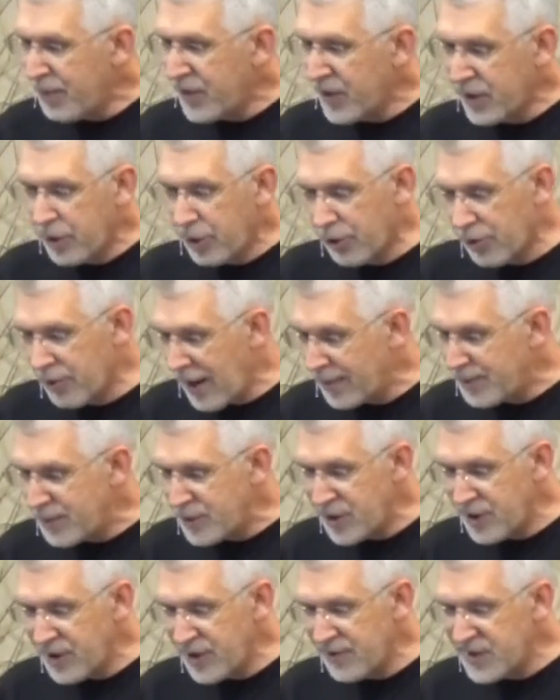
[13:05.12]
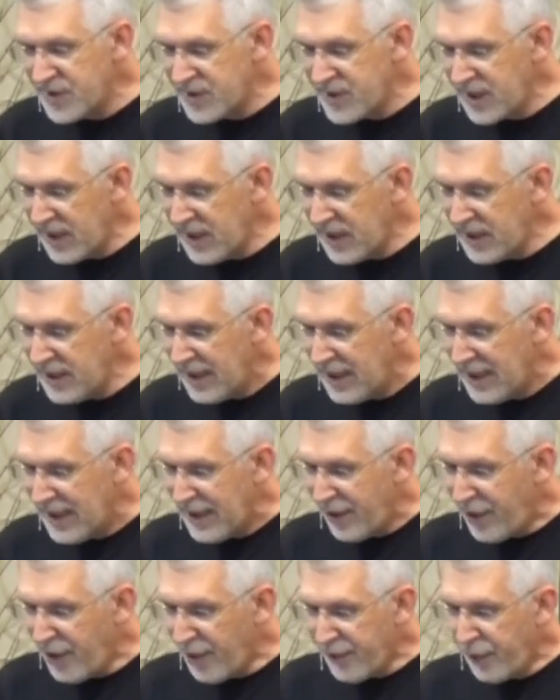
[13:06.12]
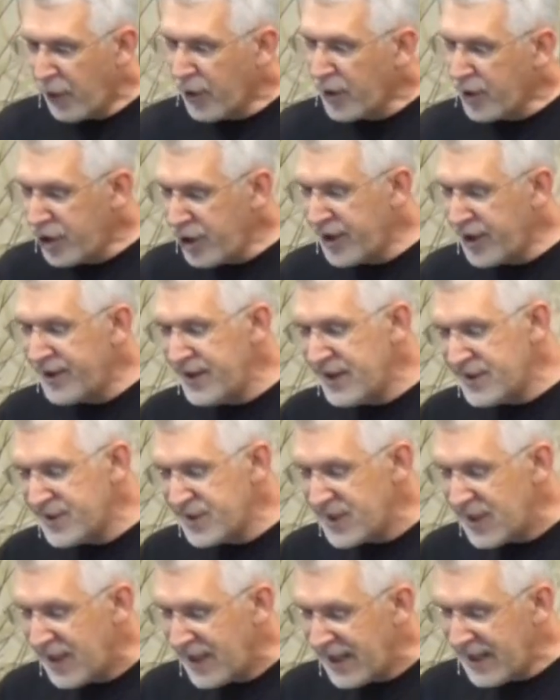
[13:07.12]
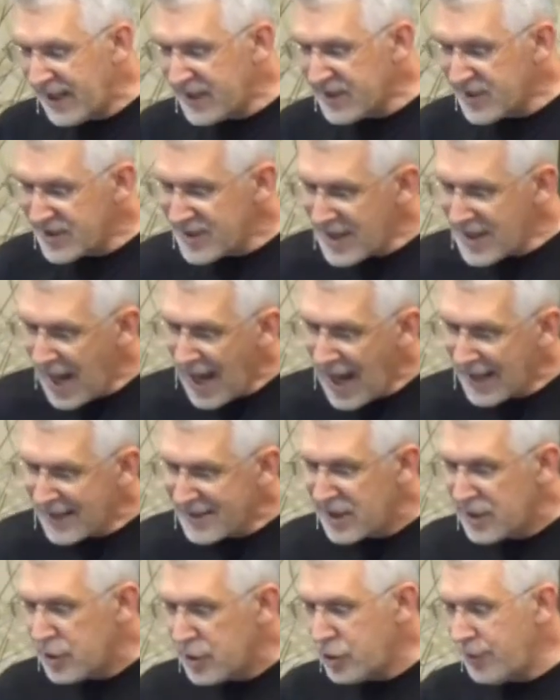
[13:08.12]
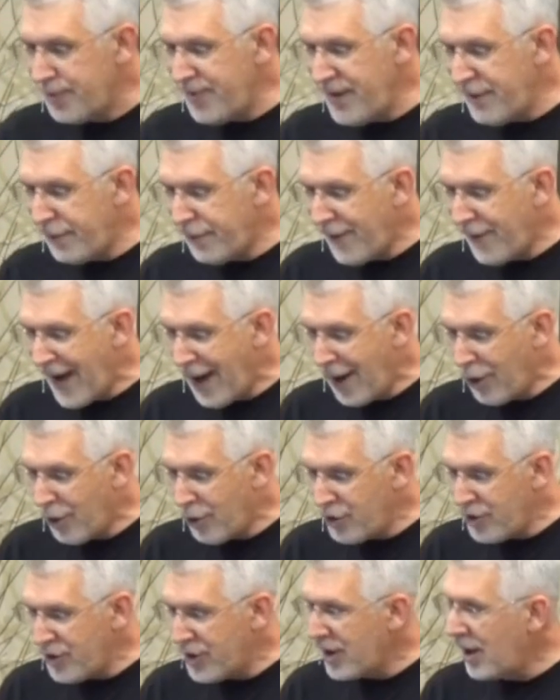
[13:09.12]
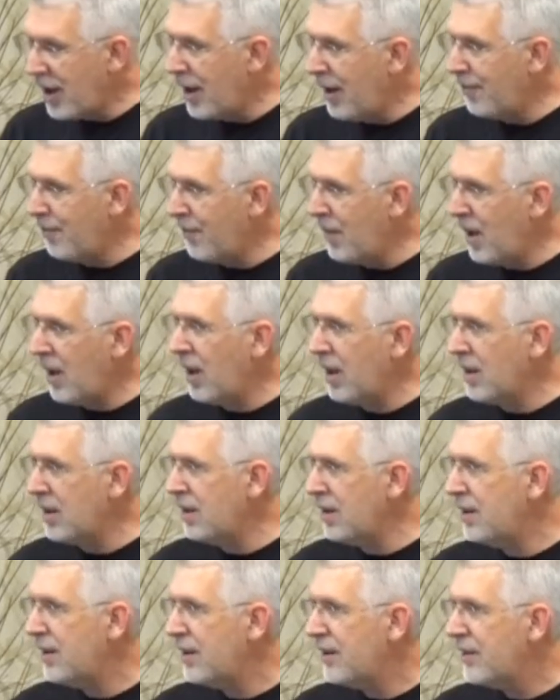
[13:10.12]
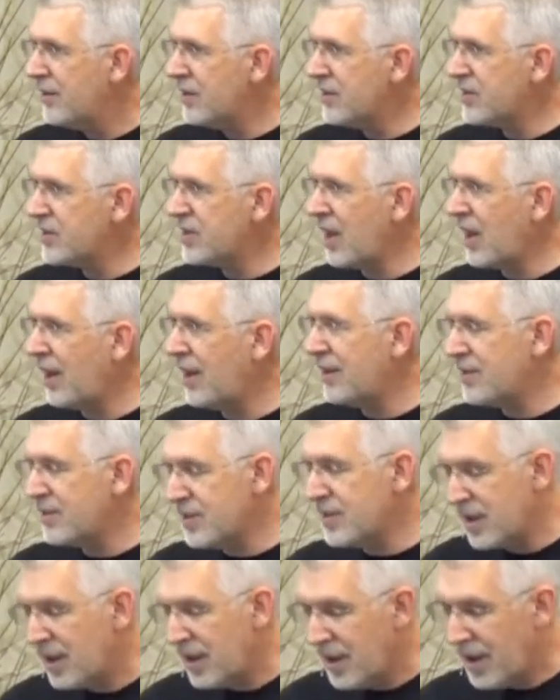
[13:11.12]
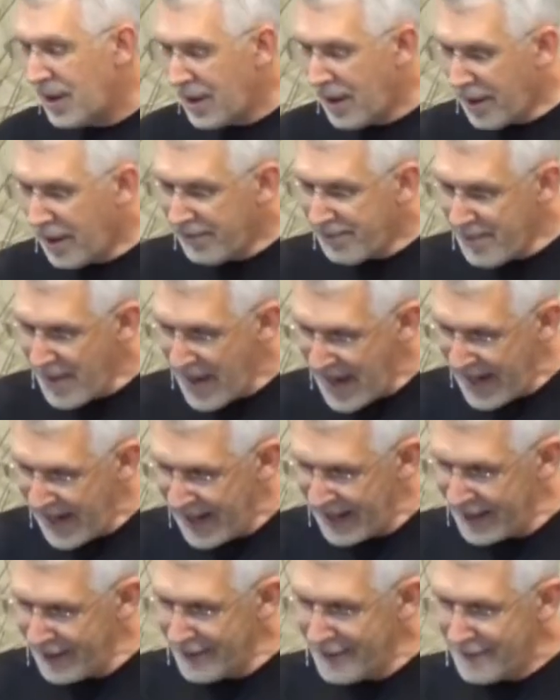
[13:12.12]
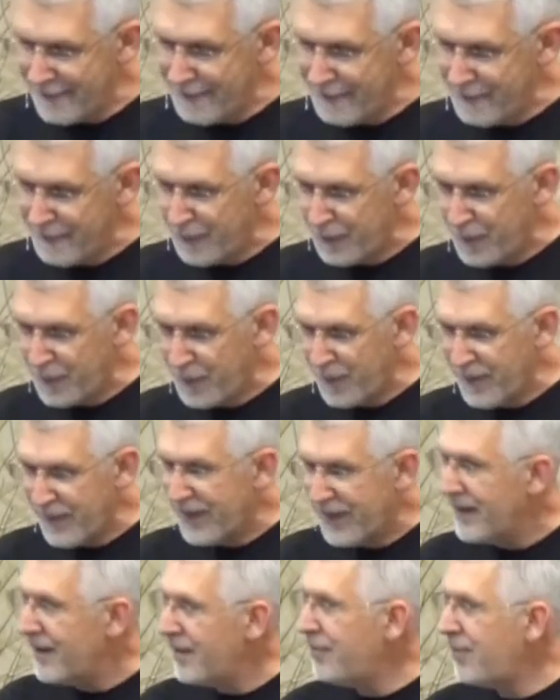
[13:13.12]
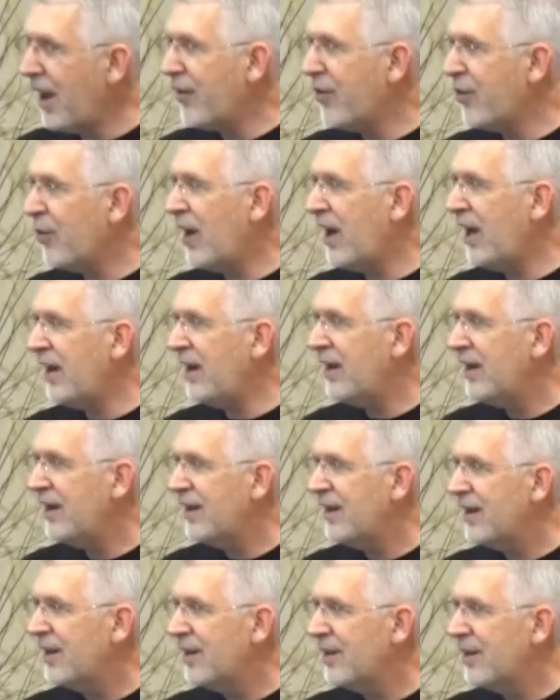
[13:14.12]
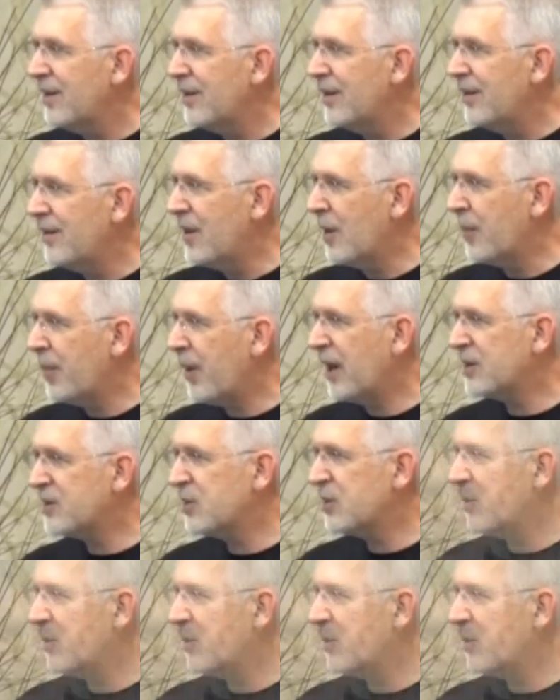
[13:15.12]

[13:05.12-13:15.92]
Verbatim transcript: the corruption of sin. Therefore, goodness is not to be found among the sons of man. And by the way, the Apostle